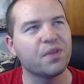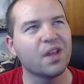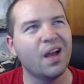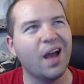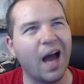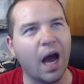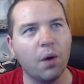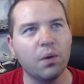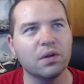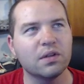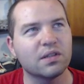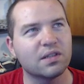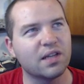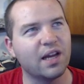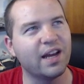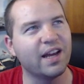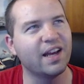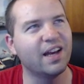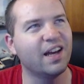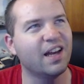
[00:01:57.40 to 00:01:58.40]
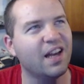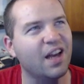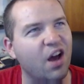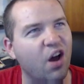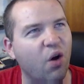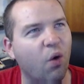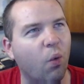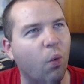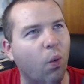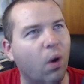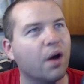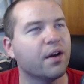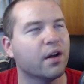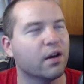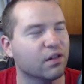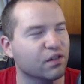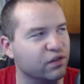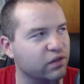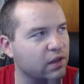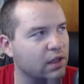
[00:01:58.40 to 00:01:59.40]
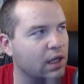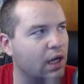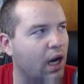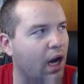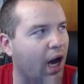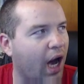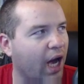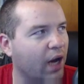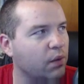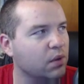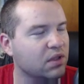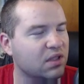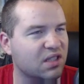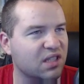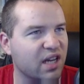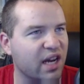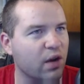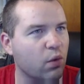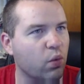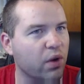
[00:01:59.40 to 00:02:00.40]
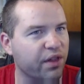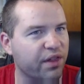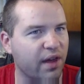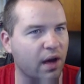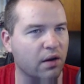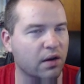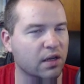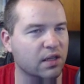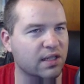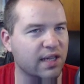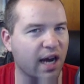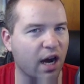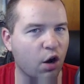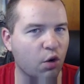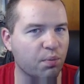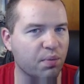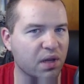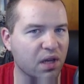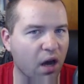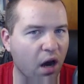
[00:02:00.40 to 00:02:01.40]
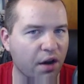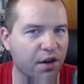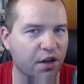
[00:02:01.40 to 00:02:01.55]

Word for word: I wouldn't say one of. I would say, without a doubt, beyond a